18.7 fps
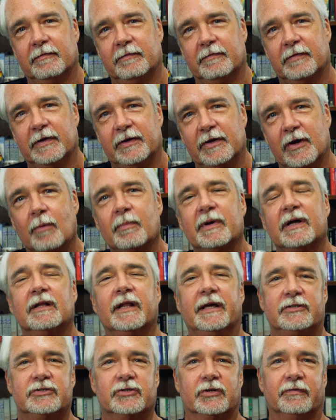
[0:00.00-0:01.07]
the
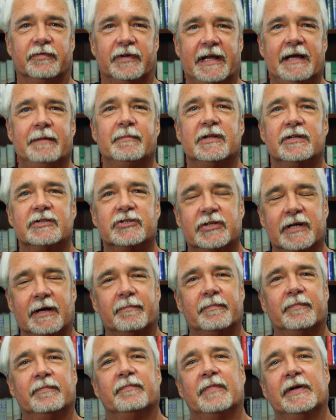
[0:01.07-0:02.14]
nomenclature, the name of the
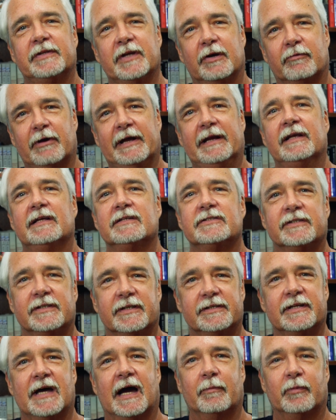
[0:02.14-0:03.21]
ship that the Iranians at
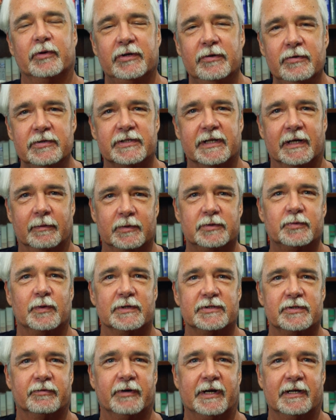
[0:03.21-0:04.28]
the time were using, which
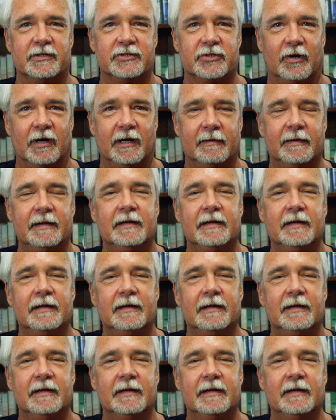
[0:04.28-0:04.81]
was Iran Ajr.